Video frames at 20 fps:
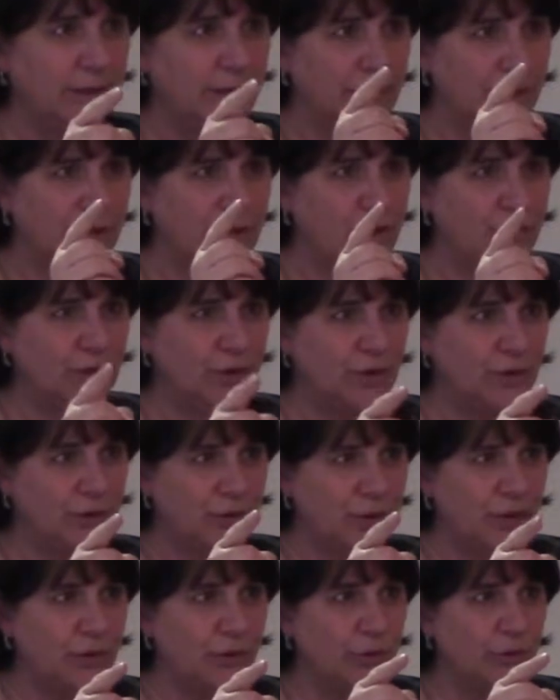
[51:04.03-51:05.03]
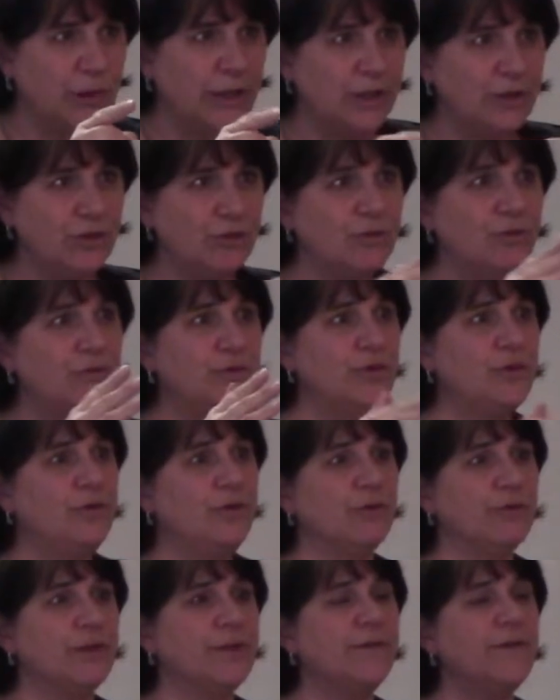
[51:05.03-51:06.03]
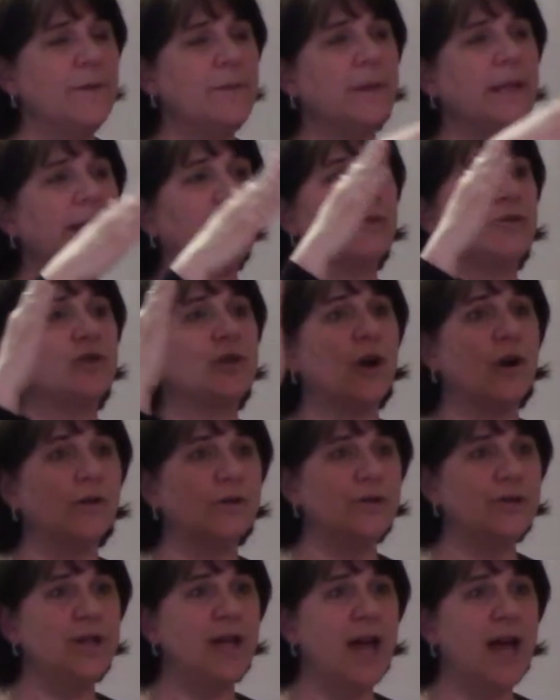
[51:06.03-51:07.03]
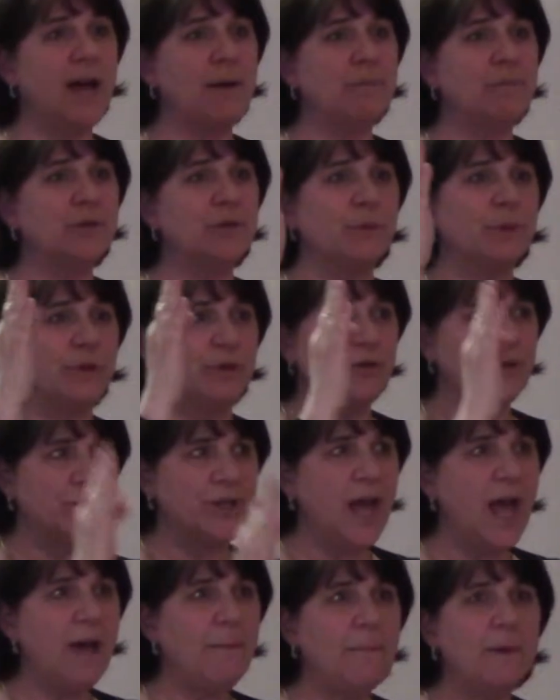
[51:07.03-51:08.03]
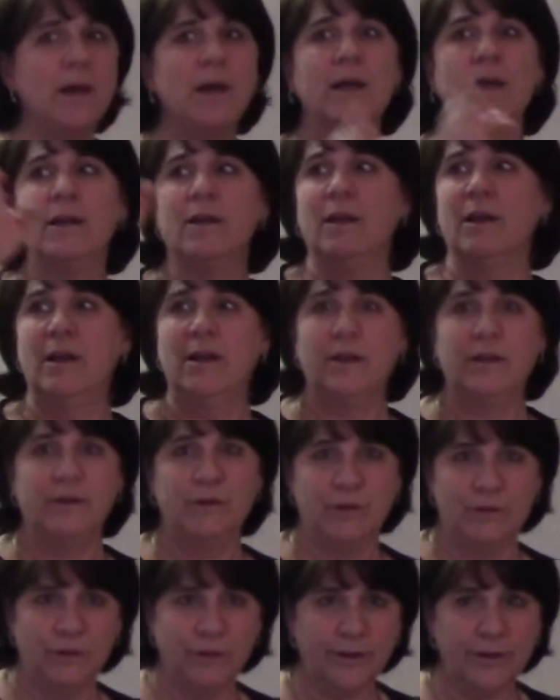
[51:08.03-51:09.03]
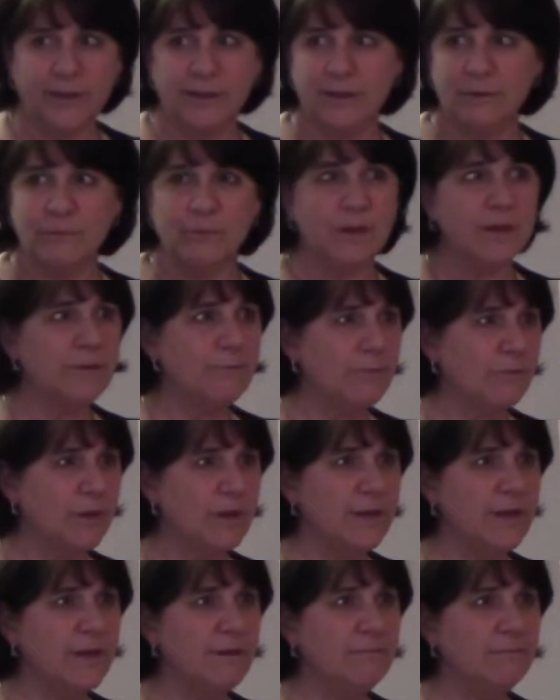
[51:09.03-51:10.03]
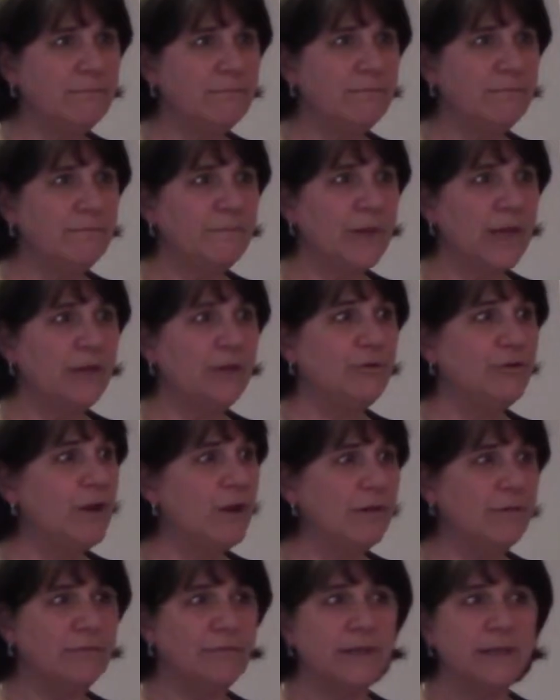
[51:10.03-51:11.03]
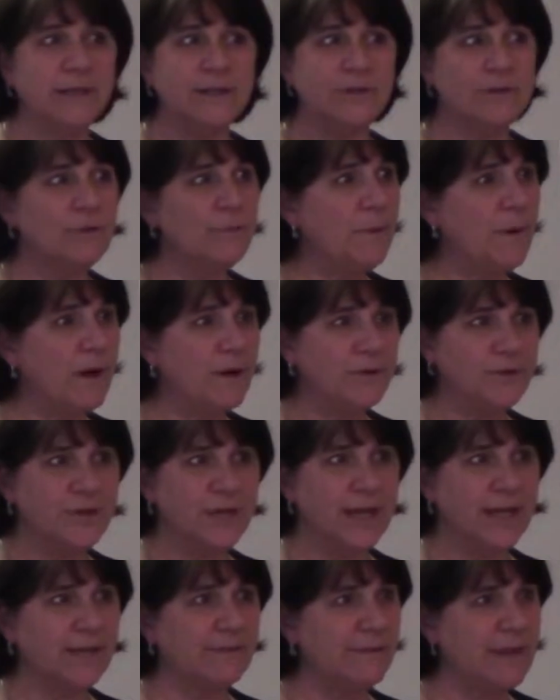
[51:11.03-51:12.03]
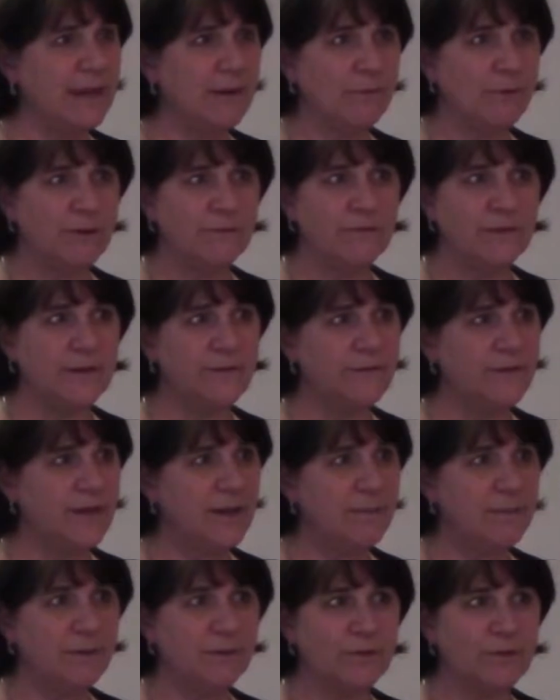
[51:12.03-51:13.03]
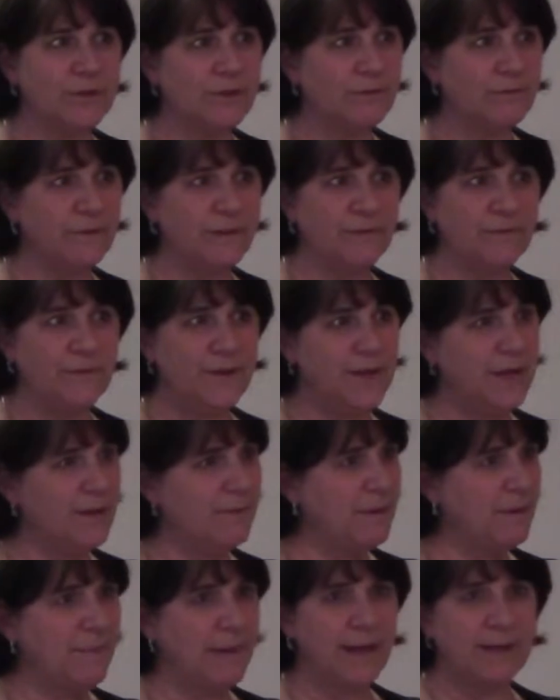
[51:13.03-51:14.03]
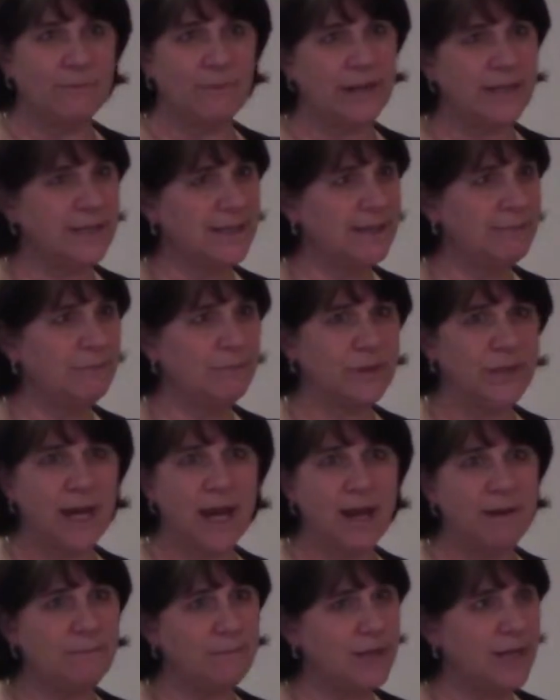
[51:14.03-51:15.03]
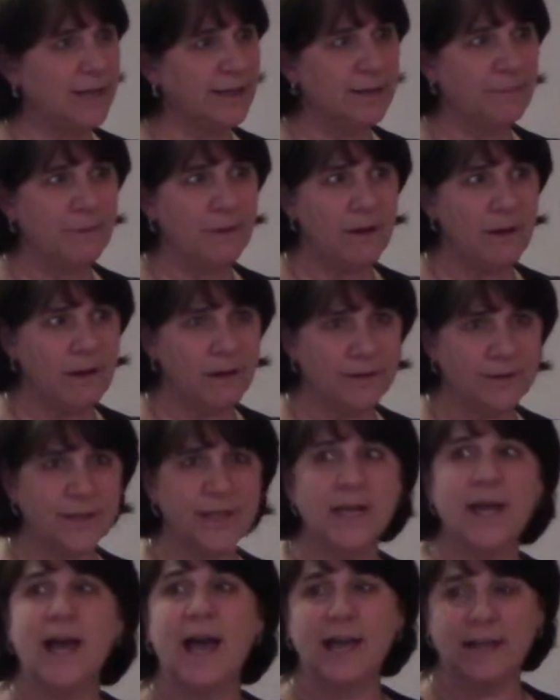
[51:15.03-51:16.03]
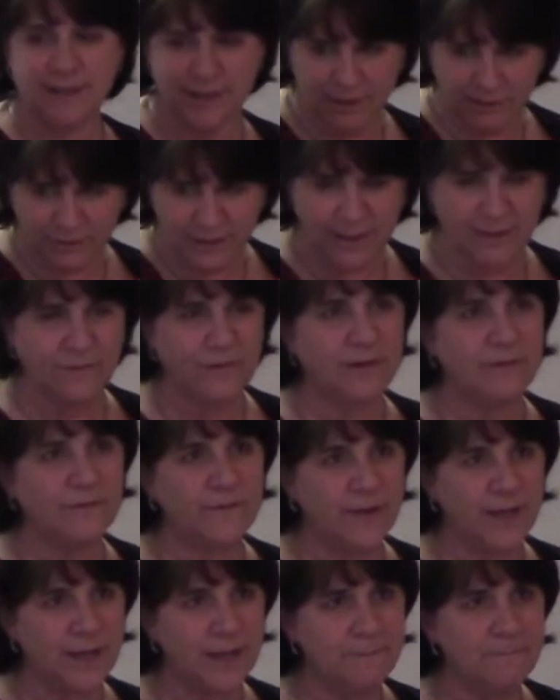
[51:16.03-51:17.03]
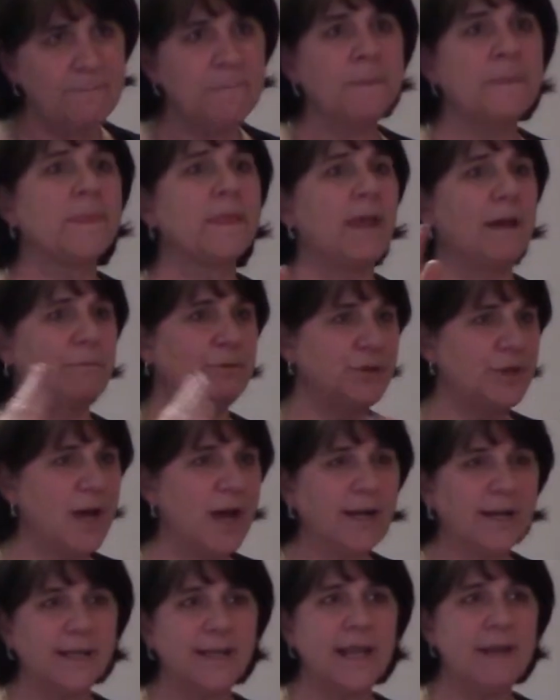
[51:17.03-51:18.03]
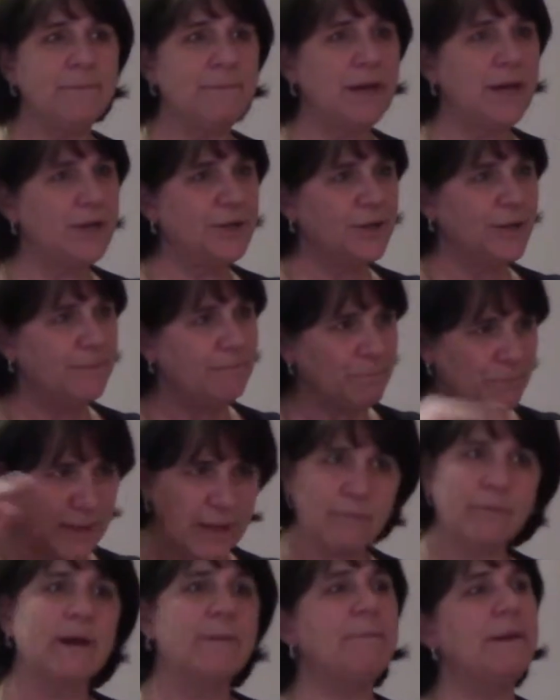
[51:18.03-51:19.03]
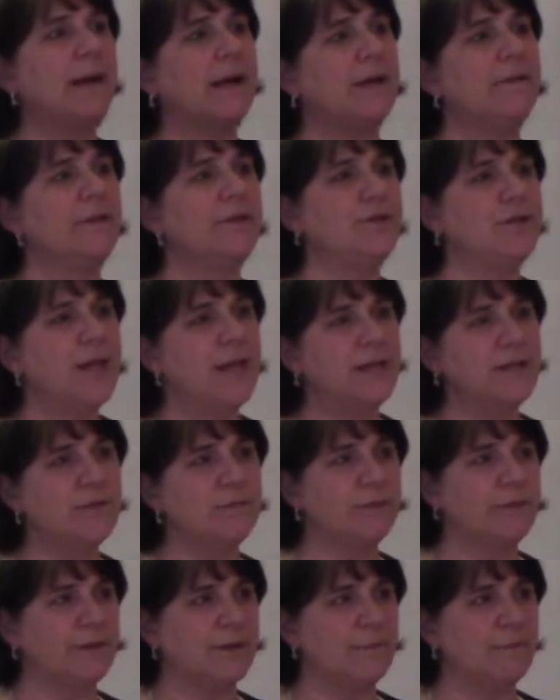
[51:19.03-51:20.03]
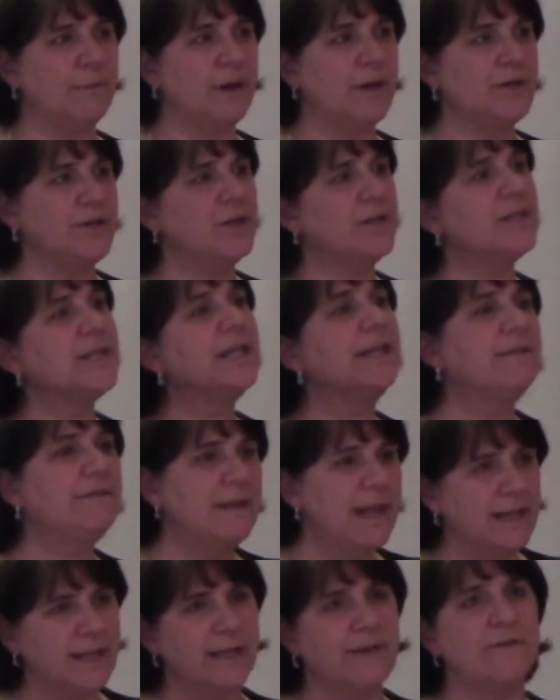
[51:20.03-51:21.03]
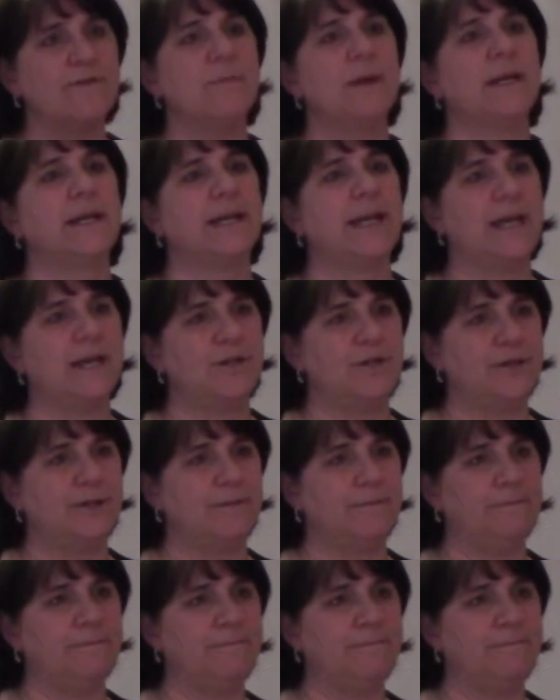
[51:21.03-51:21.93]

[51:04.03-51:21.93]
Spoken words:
do. So you get your defibrillator charged up. So when you stop, you look at the rhythm, and you don't need to do a pulse check. If they were in VFib and they're still in VFib, I'm not wasting time checking a pulse. I still see VFib. I'm shocking that patient. Get right back on the chest with compressions, then give your medication.